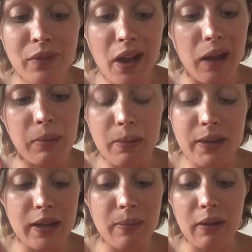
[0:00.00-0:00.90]
I'll
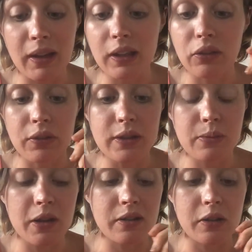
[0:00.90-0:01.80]
probably eat about like 3 squares of